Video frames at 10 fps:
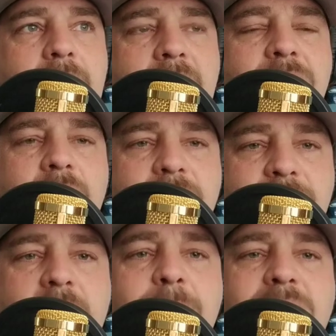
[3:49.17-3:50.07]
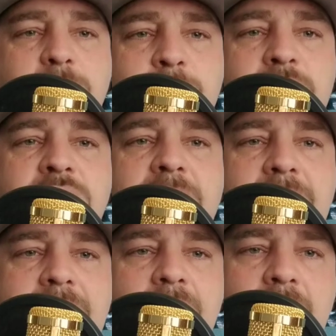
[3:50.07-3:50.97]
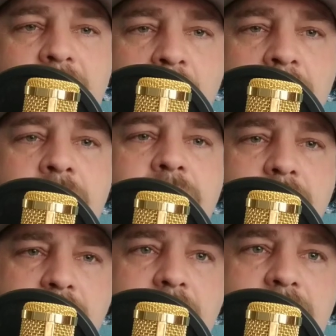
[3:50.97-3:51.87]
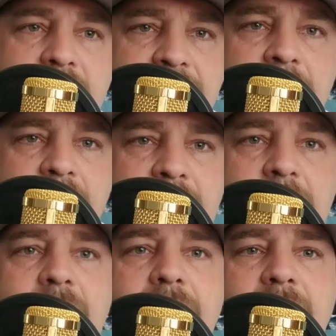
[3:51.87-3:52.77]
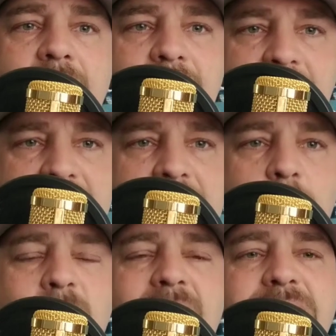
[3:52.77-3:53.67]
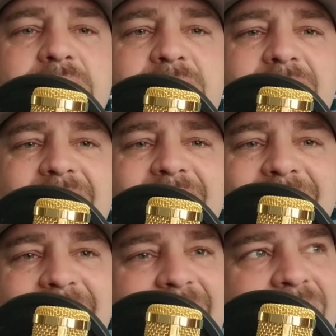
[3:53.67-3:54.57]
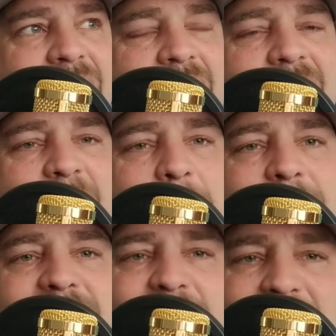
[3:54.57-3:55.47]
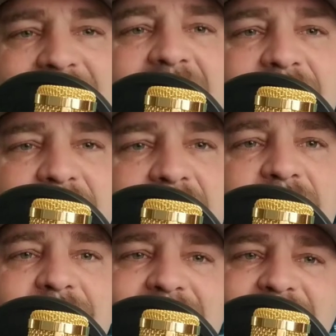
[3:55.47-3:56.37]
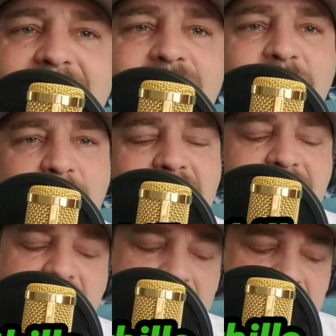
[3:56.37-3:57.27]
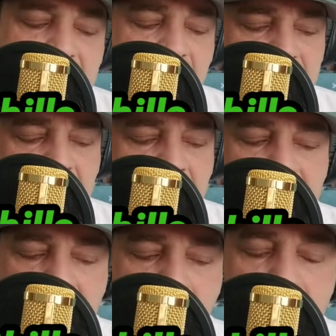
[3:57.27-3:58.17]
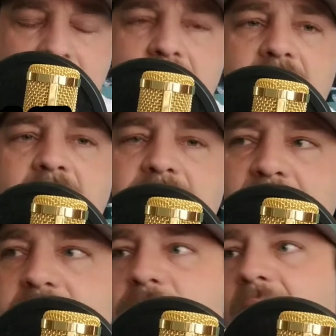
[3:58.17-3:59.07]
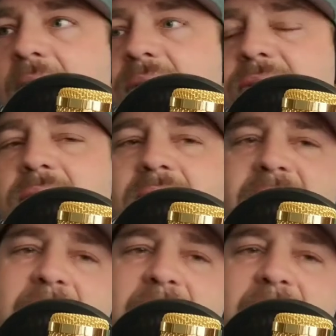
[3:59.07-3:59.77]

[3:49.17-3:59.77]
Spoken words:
it's very much appreciated and honored, definitely, in the Nest Out West, in the Philly Foothills household, definitely everything like that. So thank you guys.